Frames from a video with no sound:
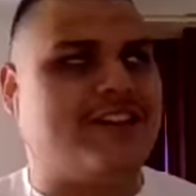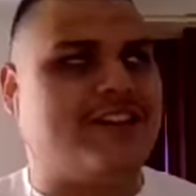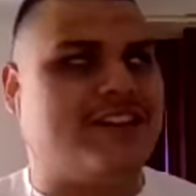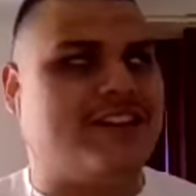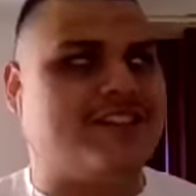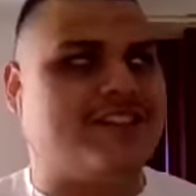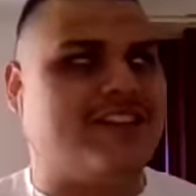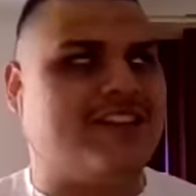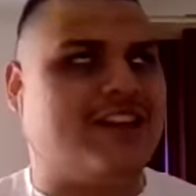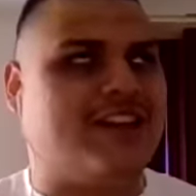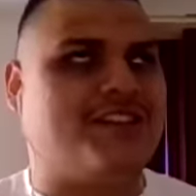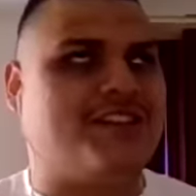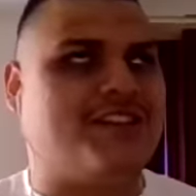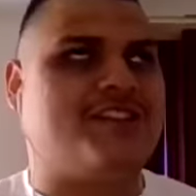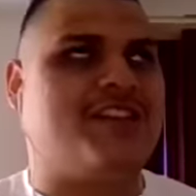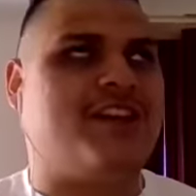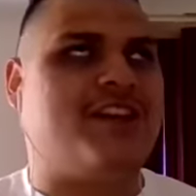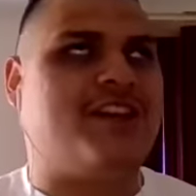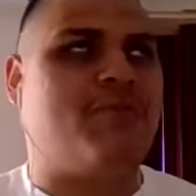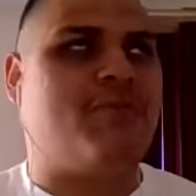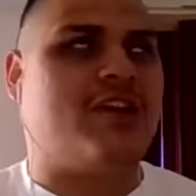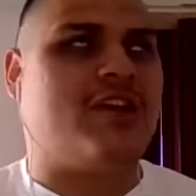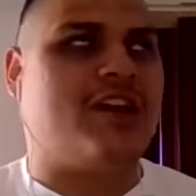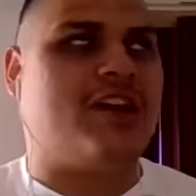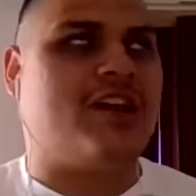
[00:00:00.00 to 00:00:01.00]
is not the
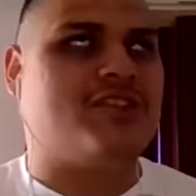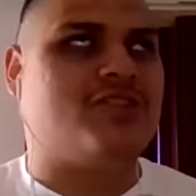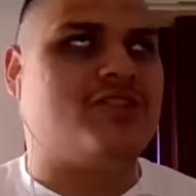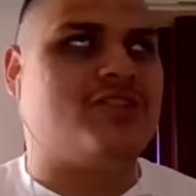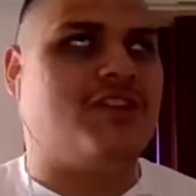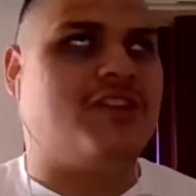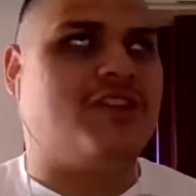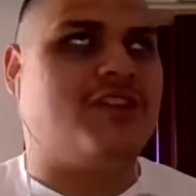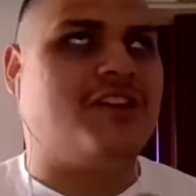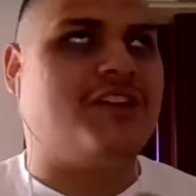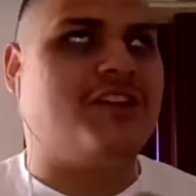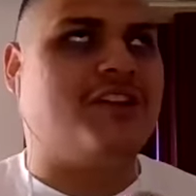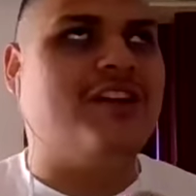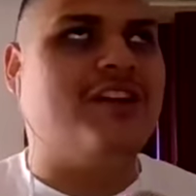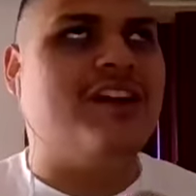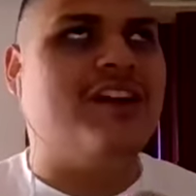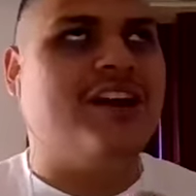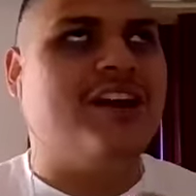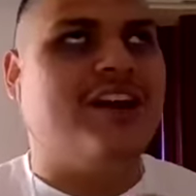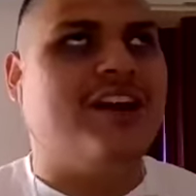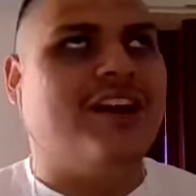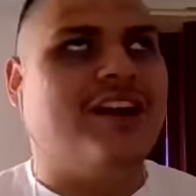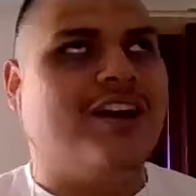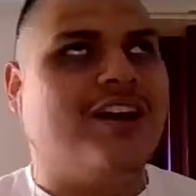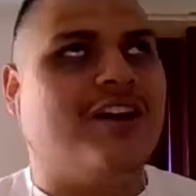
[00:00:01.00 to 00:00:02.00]
same when I started.
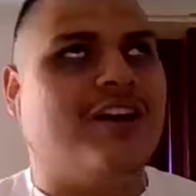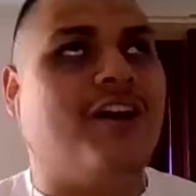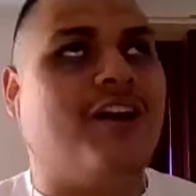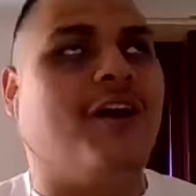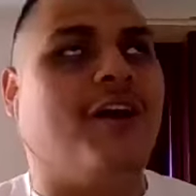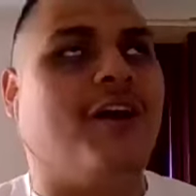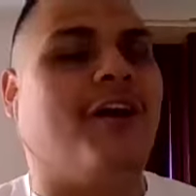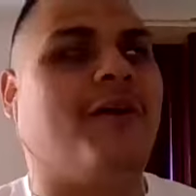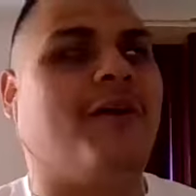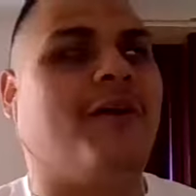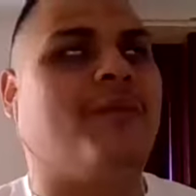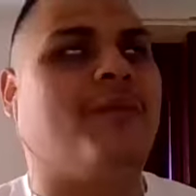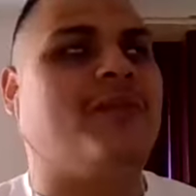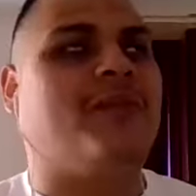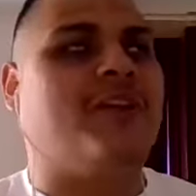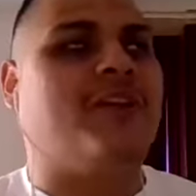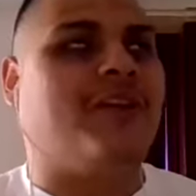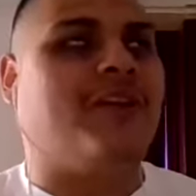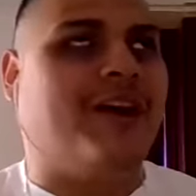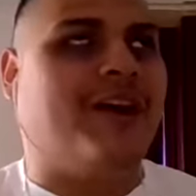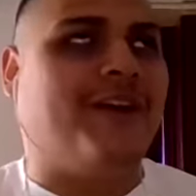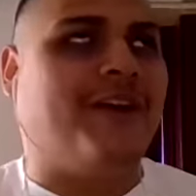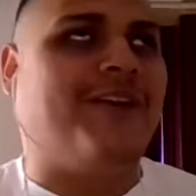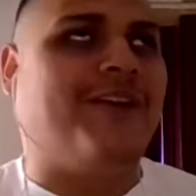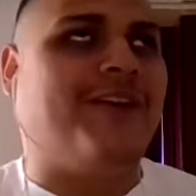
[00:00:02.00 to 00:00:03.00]
Um, you know,
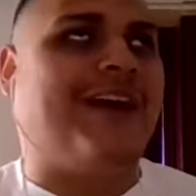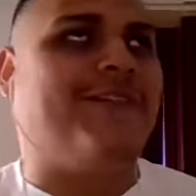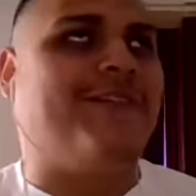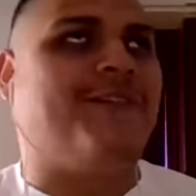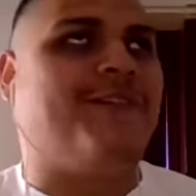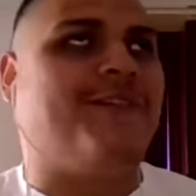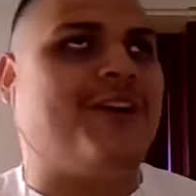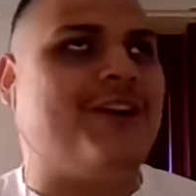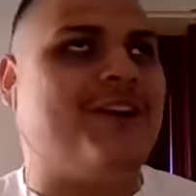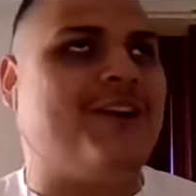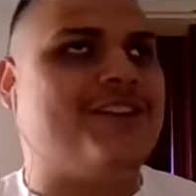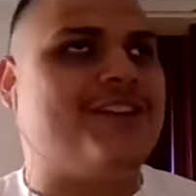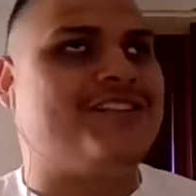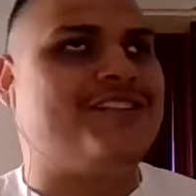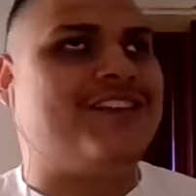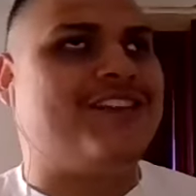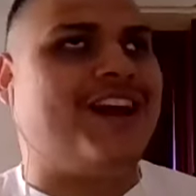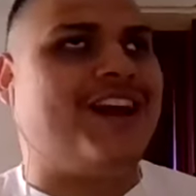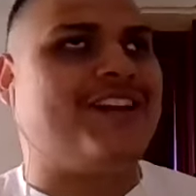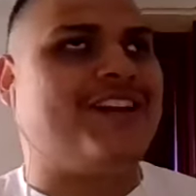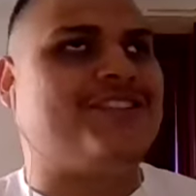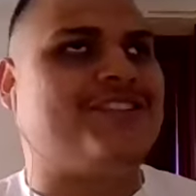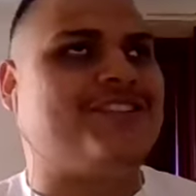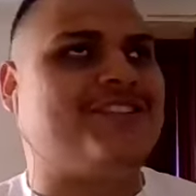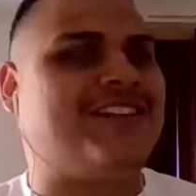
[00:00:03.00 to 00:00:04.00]
I at first
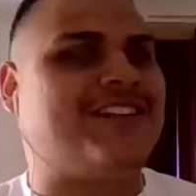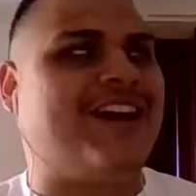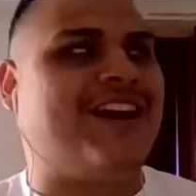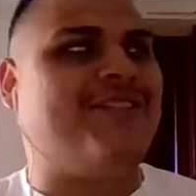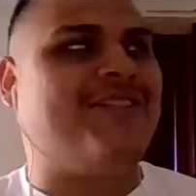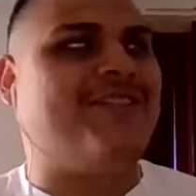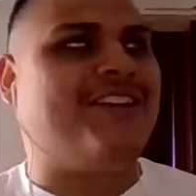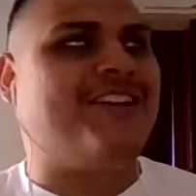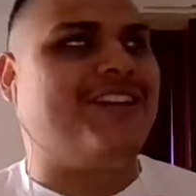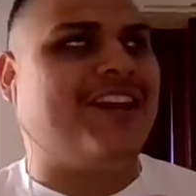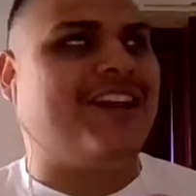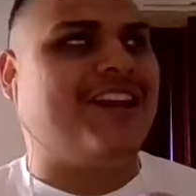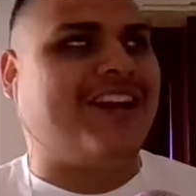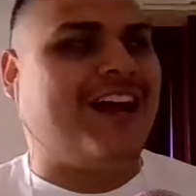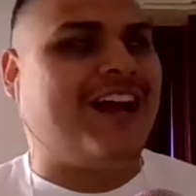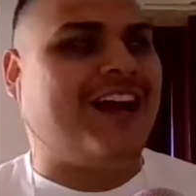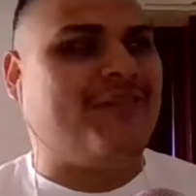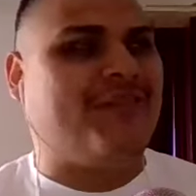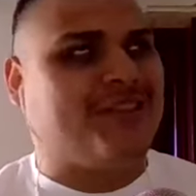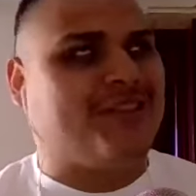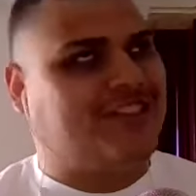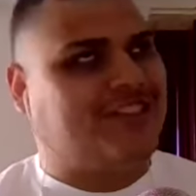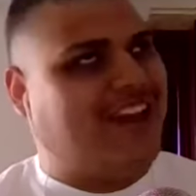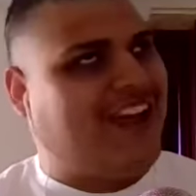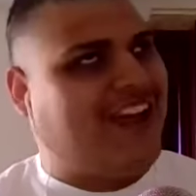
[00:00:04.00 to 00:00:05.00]
I sounded like I
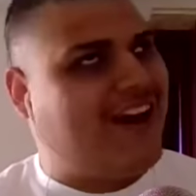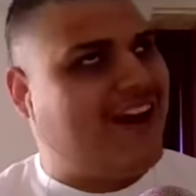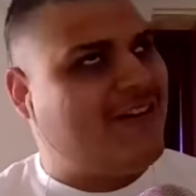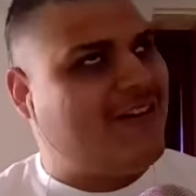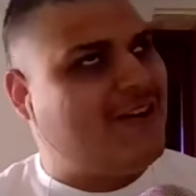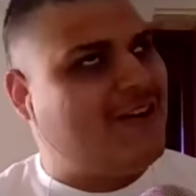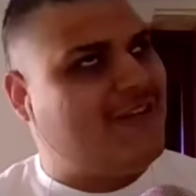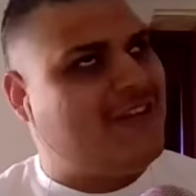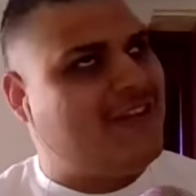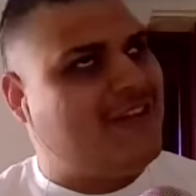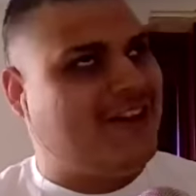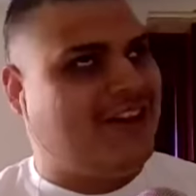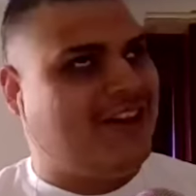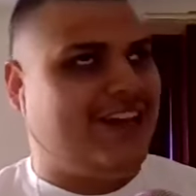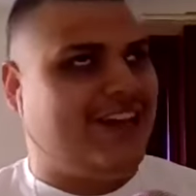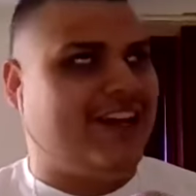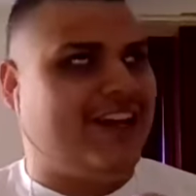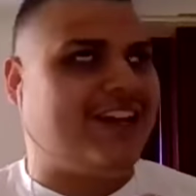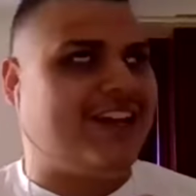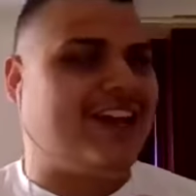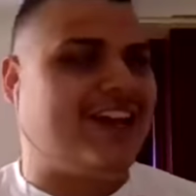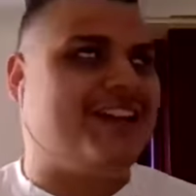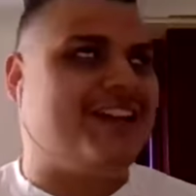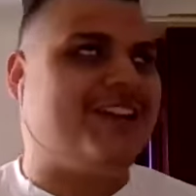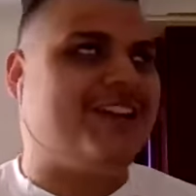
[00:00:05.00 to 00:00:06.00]
was out of it,
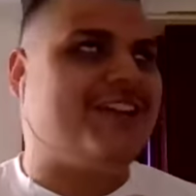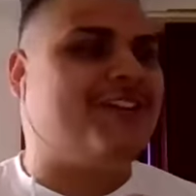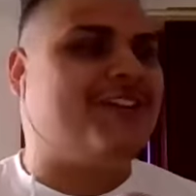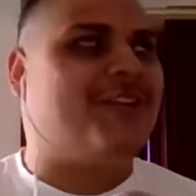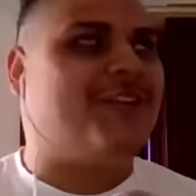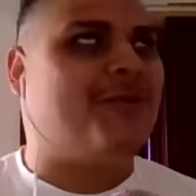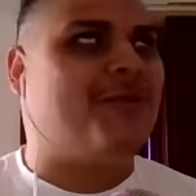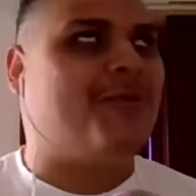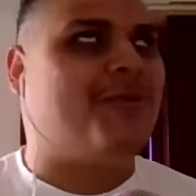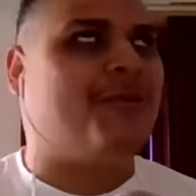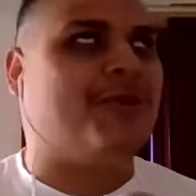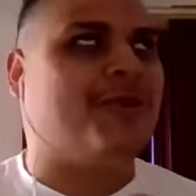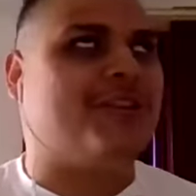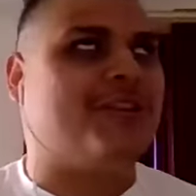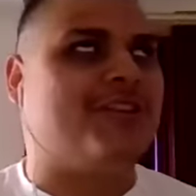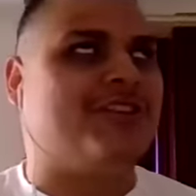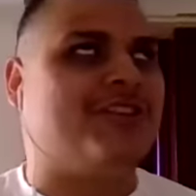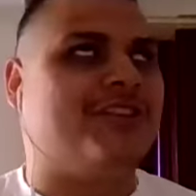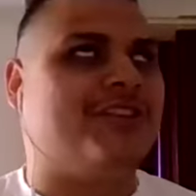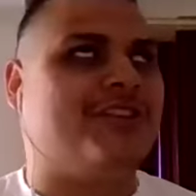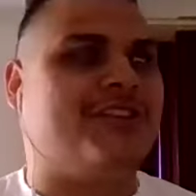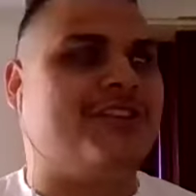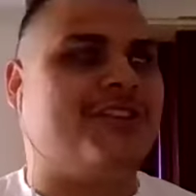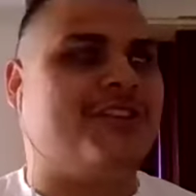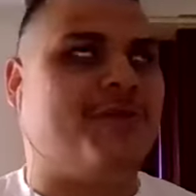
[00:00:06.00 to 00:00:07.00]
like I didn't know what.
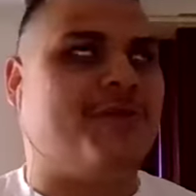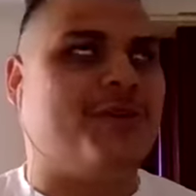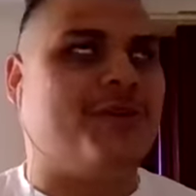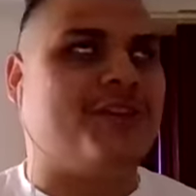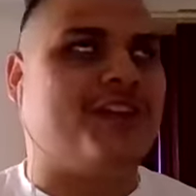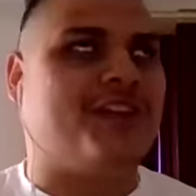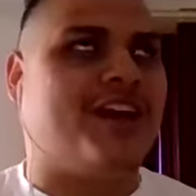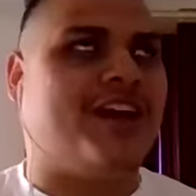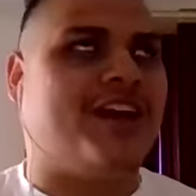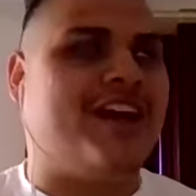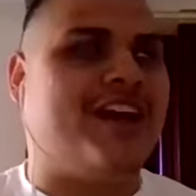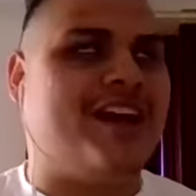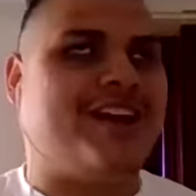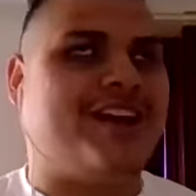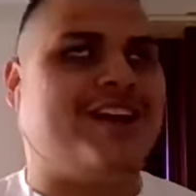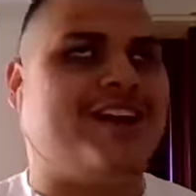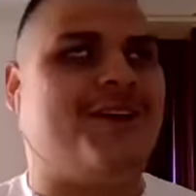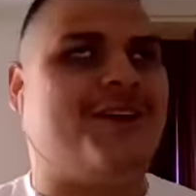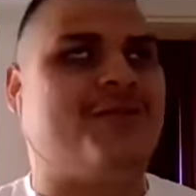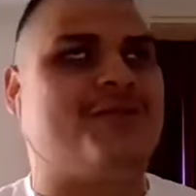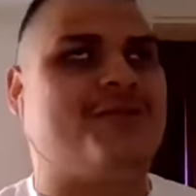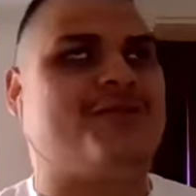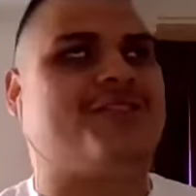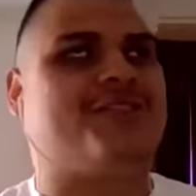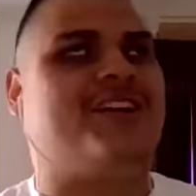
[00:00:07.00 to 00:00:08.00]
You know, what the heck I
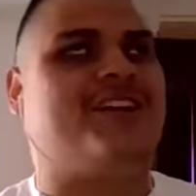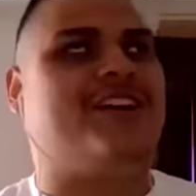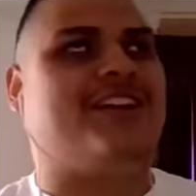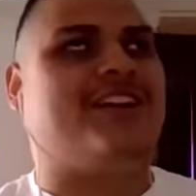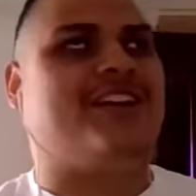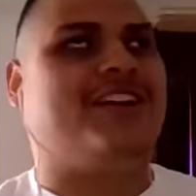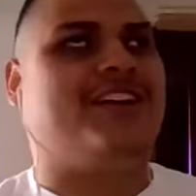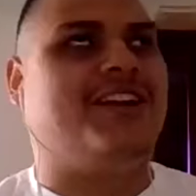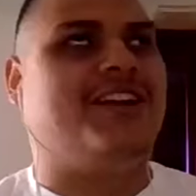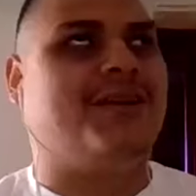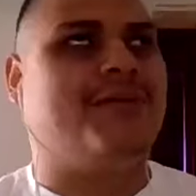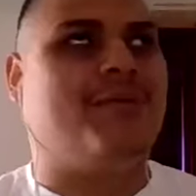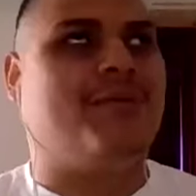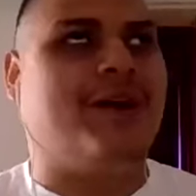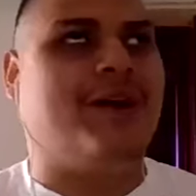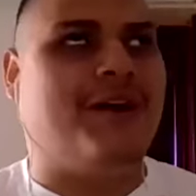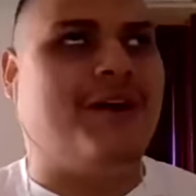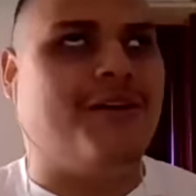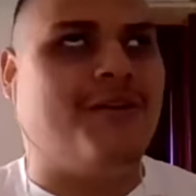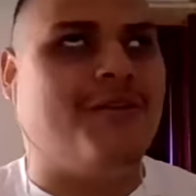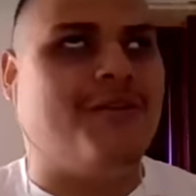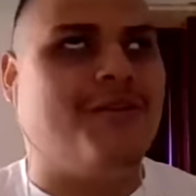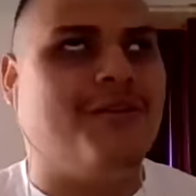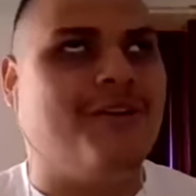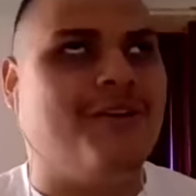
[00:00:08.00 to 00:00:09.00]
was talking
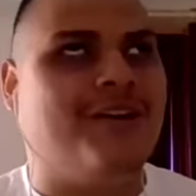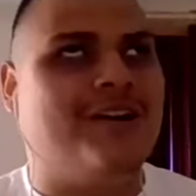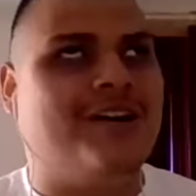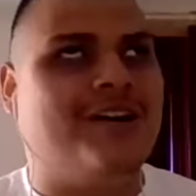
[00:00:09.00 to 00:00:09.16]
about.